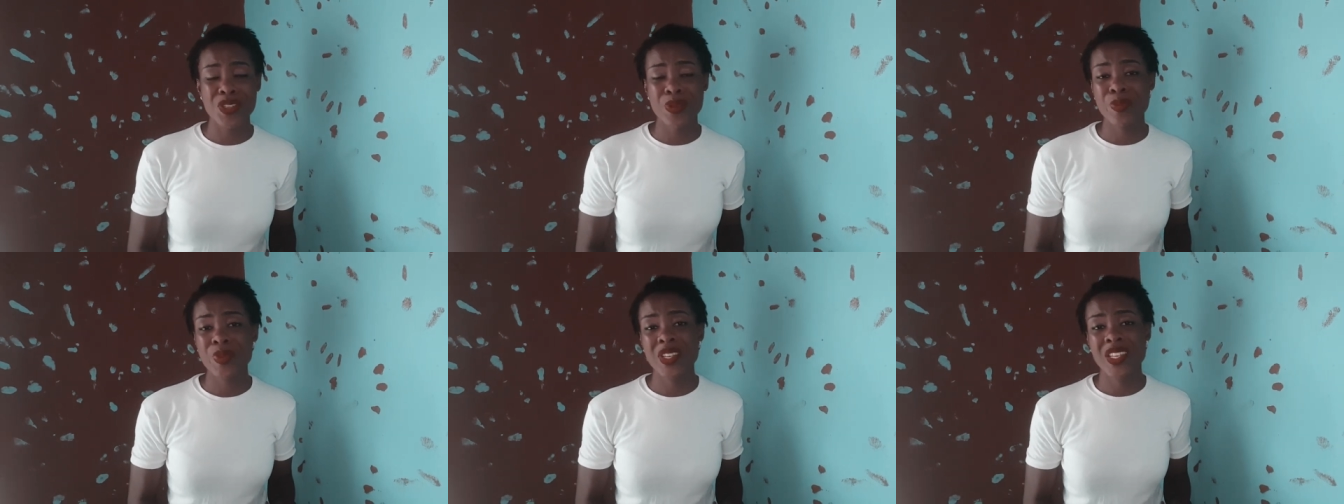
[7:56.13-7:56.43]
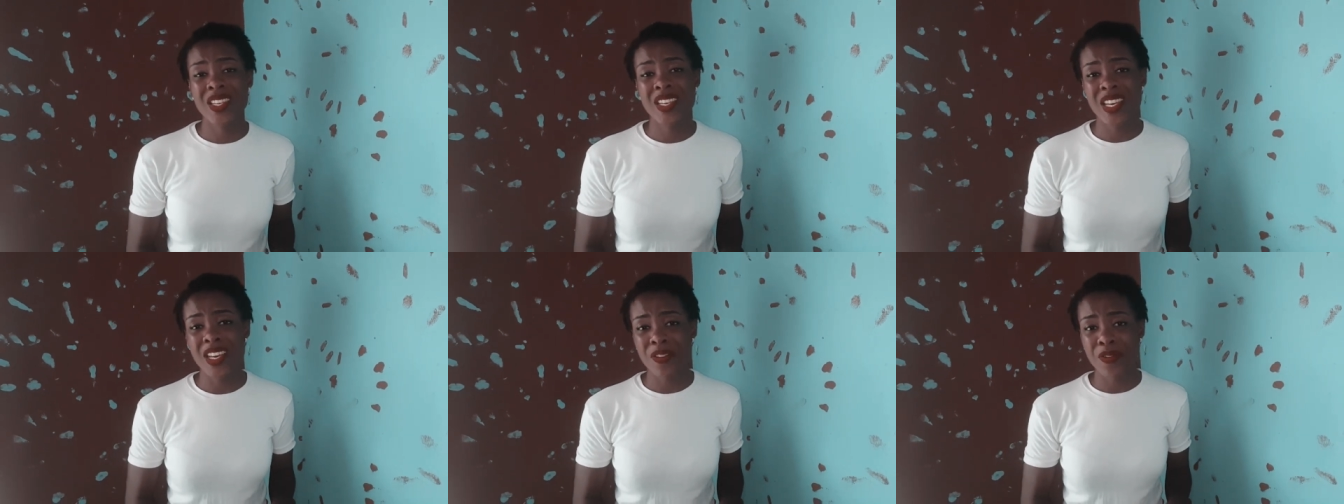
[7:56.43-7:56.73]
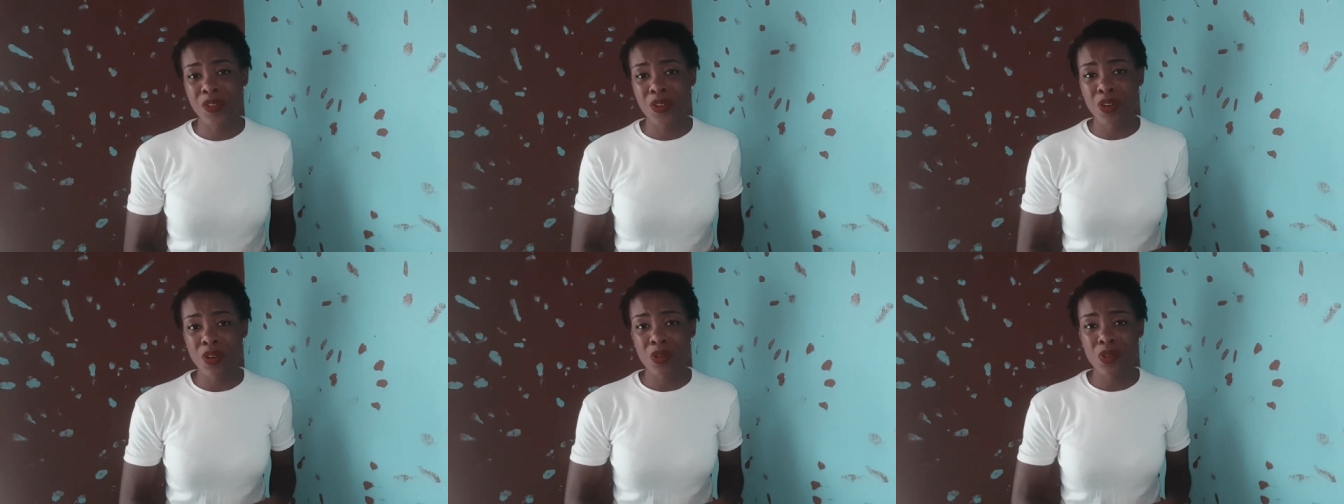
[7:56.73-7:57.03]
just be
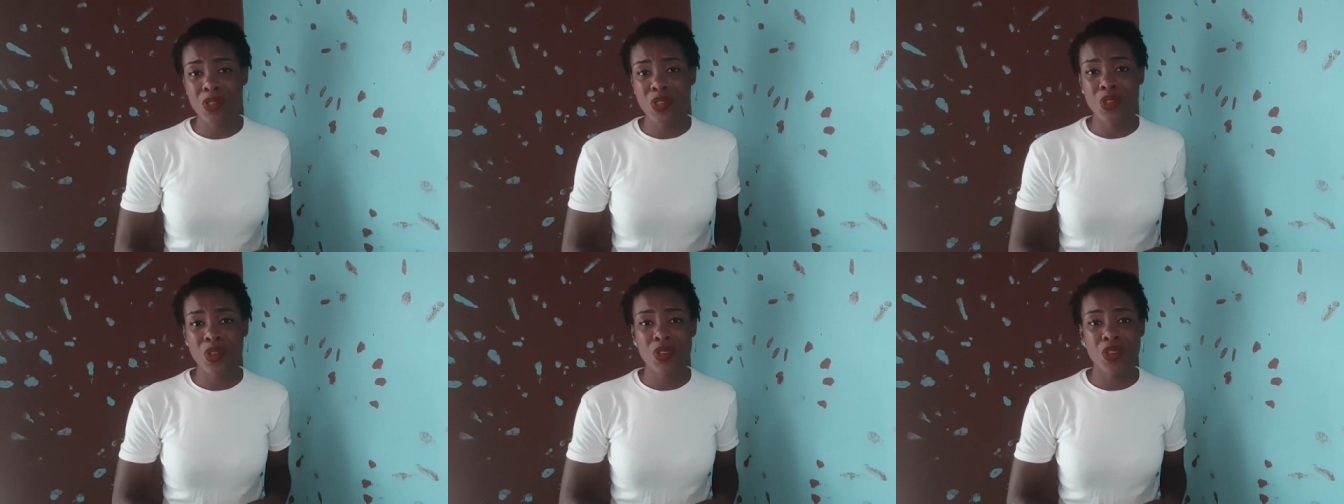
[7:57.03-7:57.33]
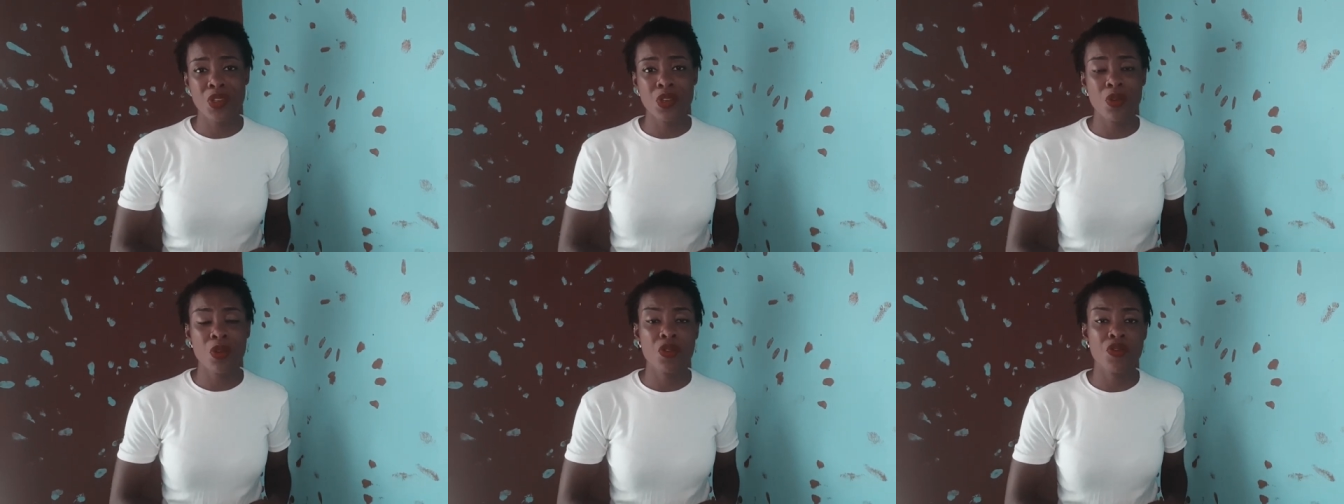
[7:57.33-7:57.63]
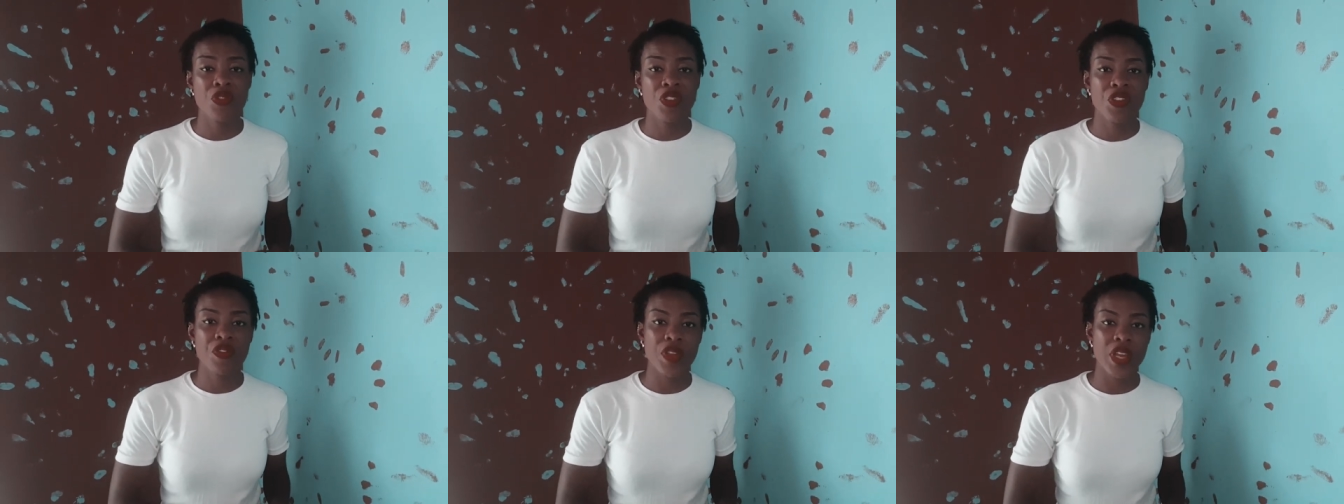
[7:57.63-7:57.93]
careful so you
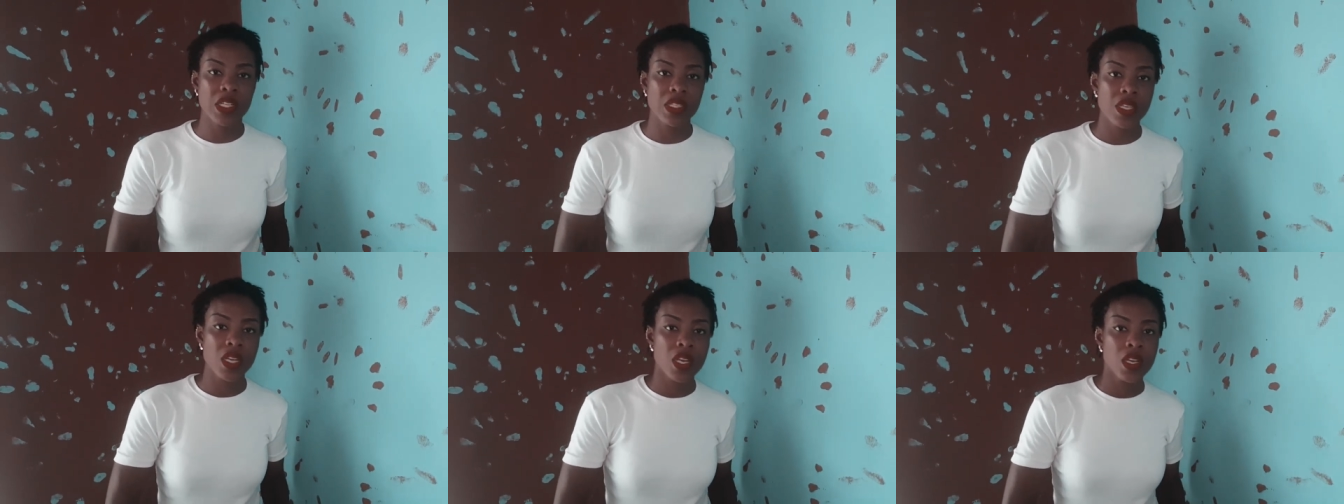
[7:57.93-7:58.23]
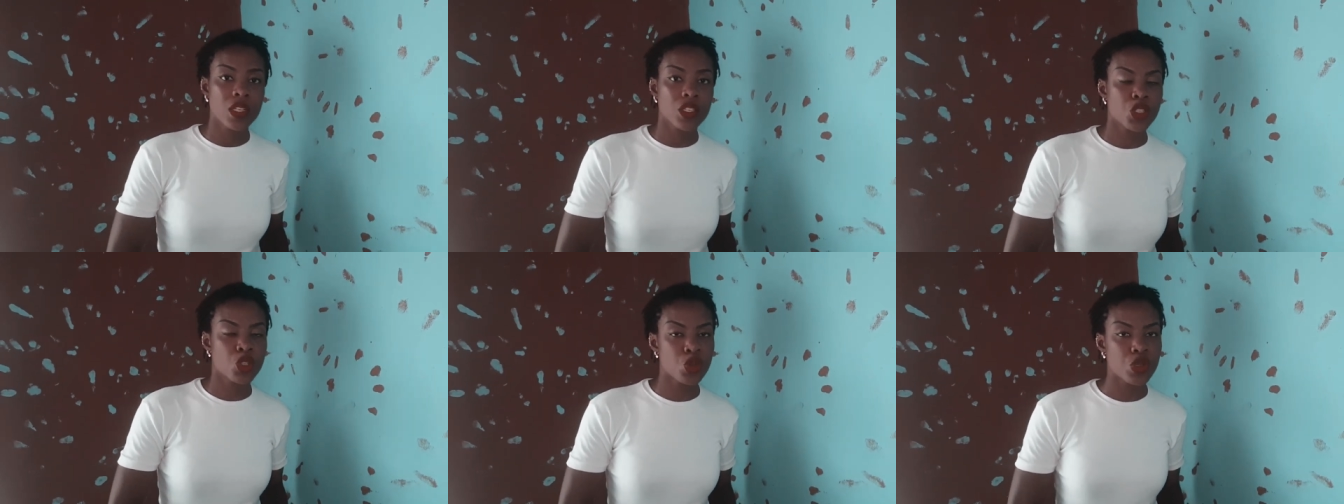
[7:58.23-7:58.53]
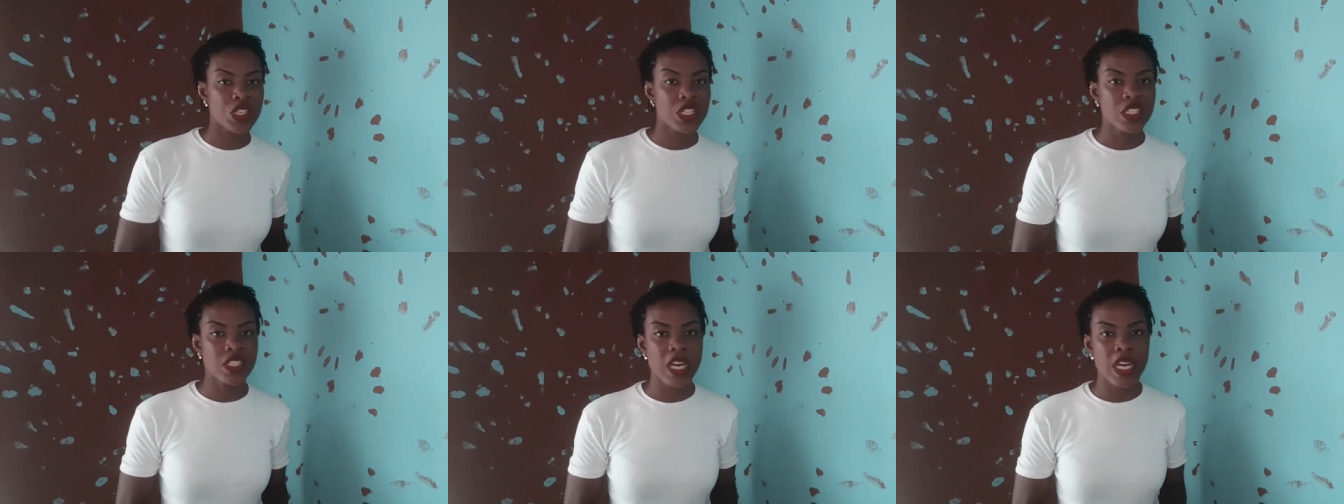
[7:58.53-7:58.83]
don't regret
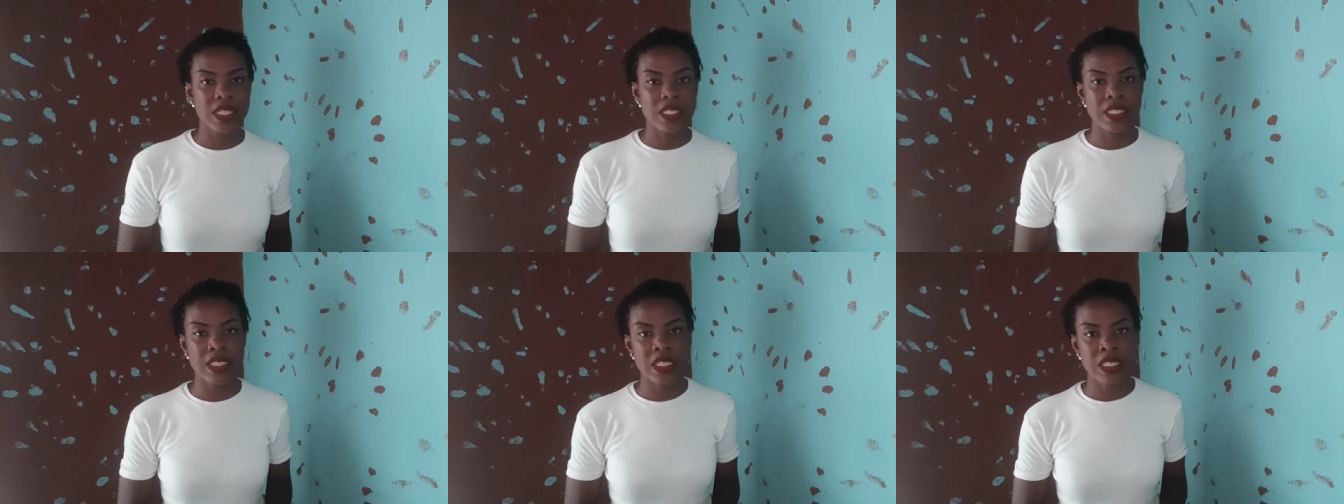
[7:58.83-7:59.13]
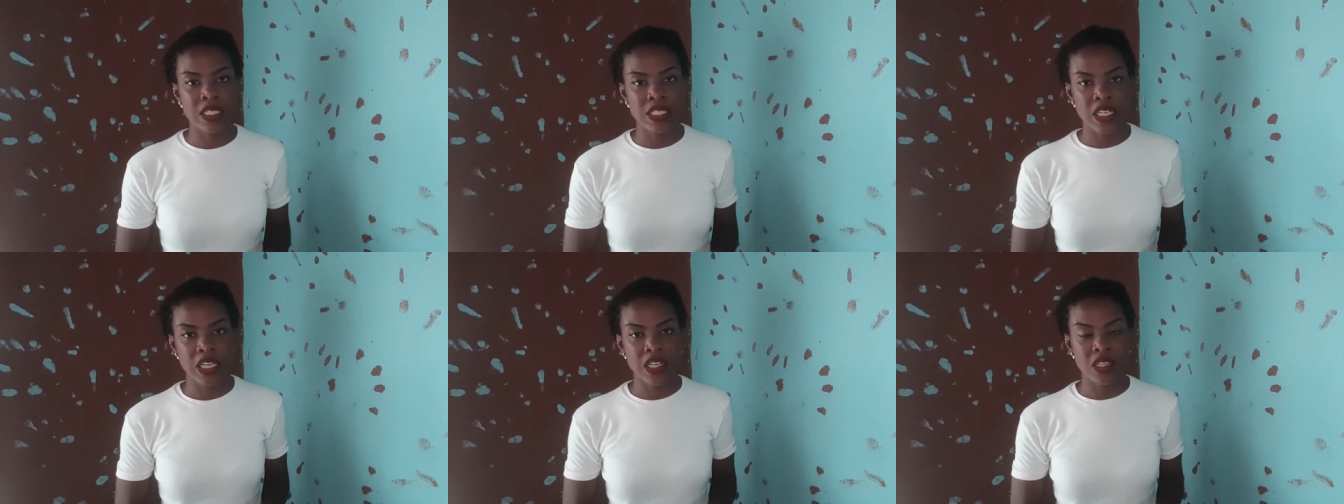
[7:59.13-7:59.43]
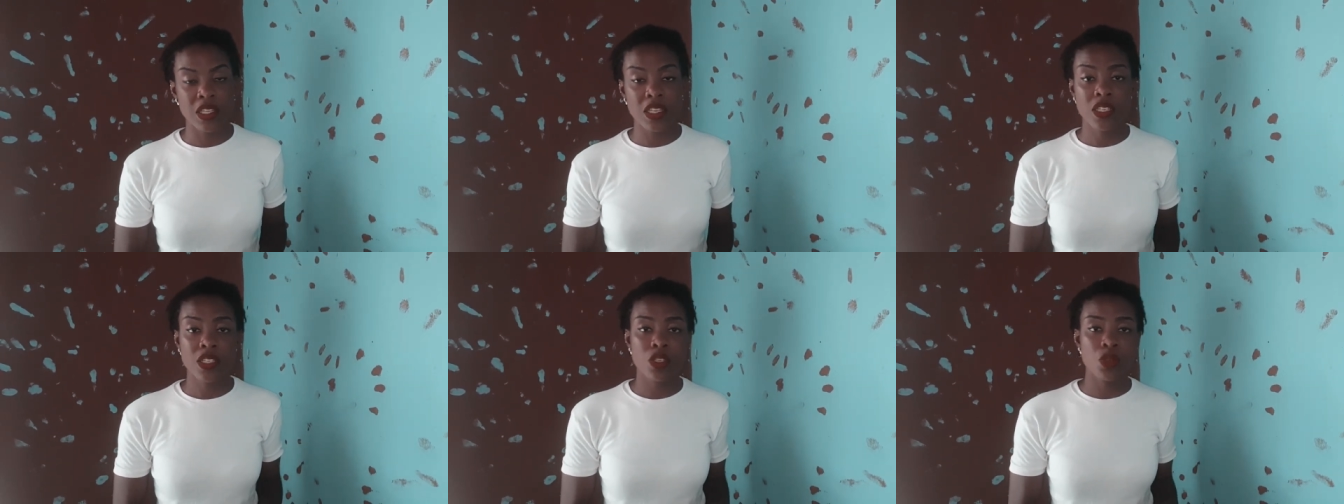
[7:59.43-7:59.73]
doing that
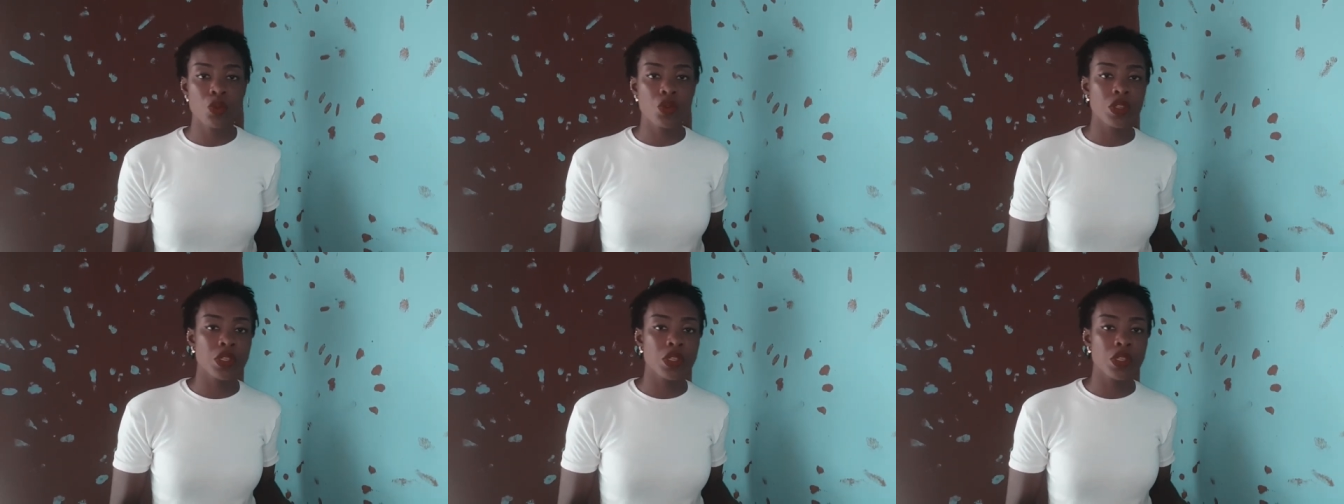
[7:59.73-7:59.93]
later. Things you